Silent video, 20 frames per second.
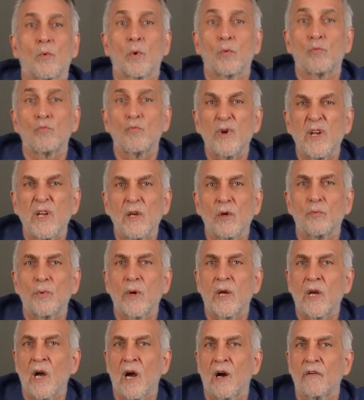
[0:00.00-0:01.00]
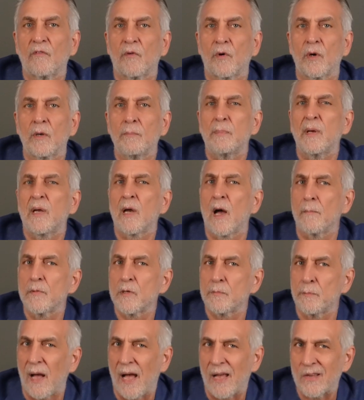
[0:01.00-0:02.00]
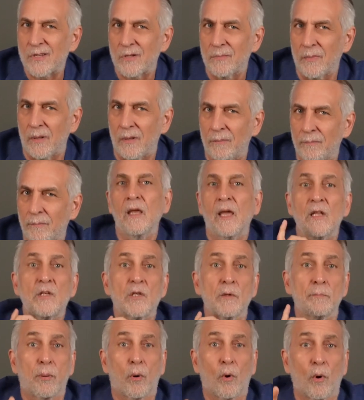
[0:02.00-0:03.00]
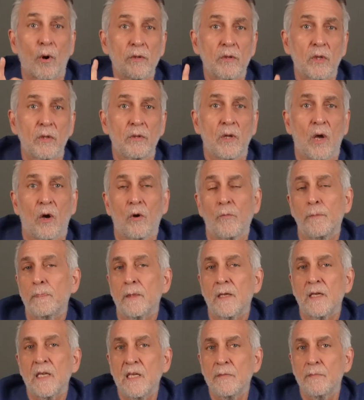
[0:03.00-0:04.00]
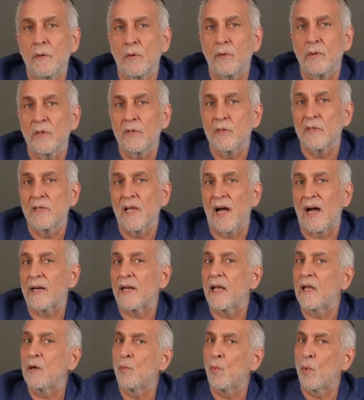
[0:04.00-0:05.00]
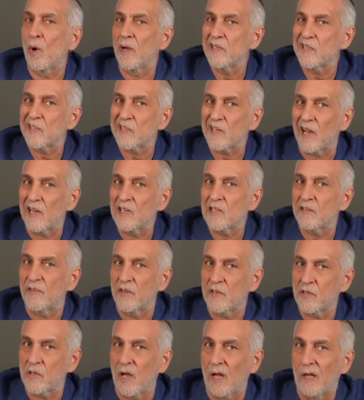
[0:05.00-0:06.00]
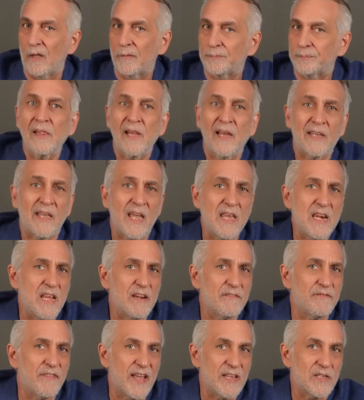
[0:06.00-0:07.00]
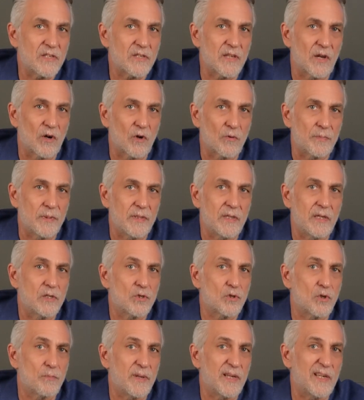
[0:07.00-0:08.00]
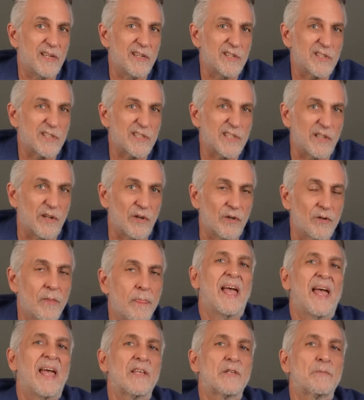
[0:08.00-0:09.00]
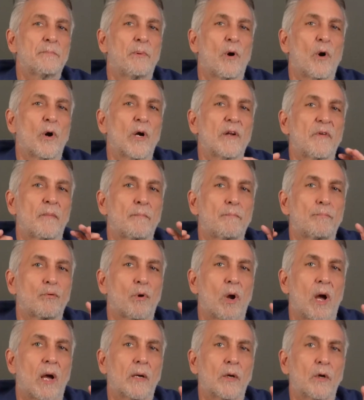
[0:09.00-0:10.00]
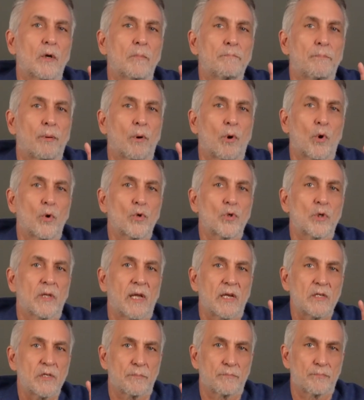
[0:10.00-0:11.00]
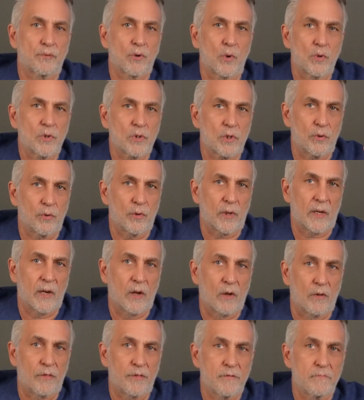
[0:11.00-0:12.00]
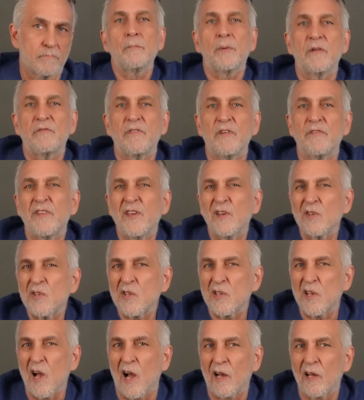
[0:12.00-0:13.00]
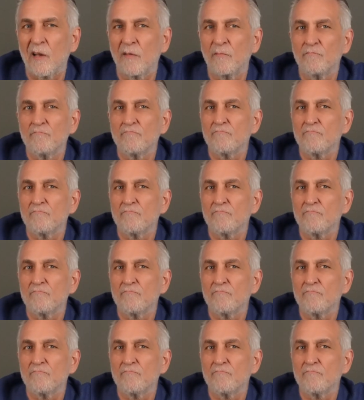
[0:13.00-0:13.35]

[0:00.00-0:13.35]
where real recovery becomes possible. It's important to note EBOO is not a one size fits all. Like any advanced therapy, it should be considered as part of a broader personalized approach to your health. But if you feel stuck,